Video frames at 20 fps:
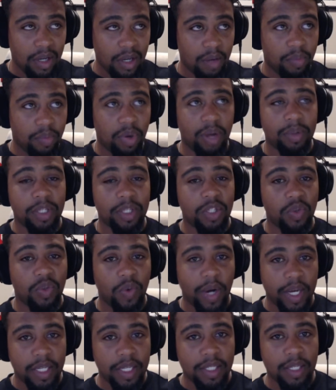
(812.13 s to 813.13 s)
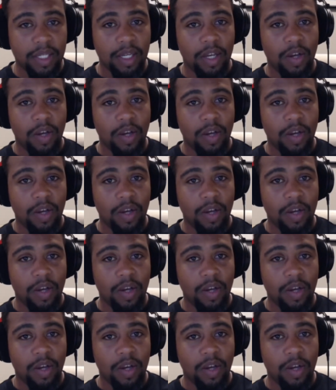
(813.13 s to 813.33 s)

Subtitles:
probably twice.